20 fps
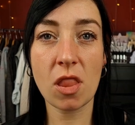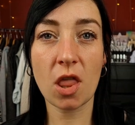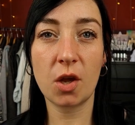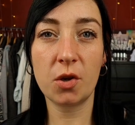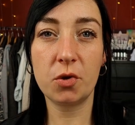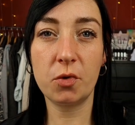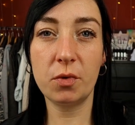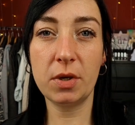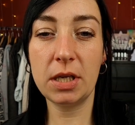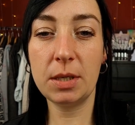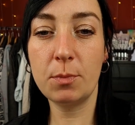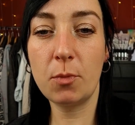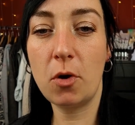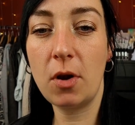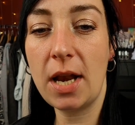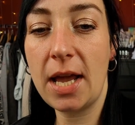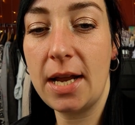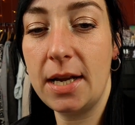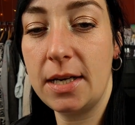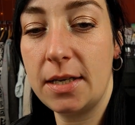Do we need more
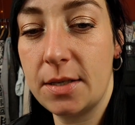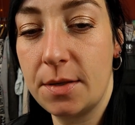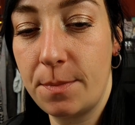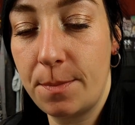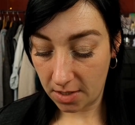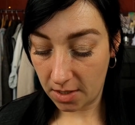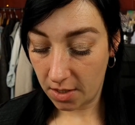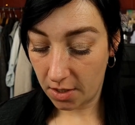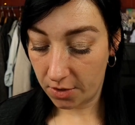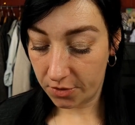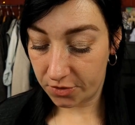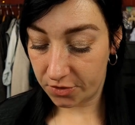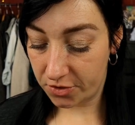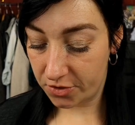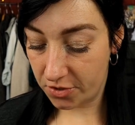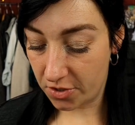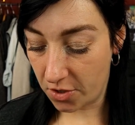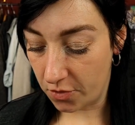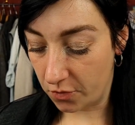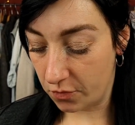light?
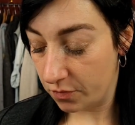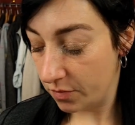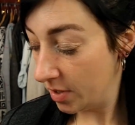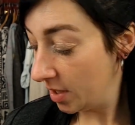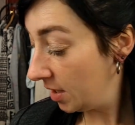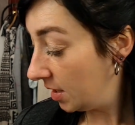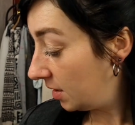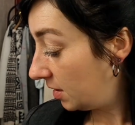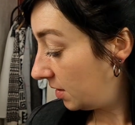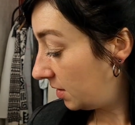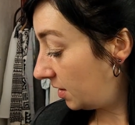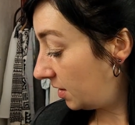So the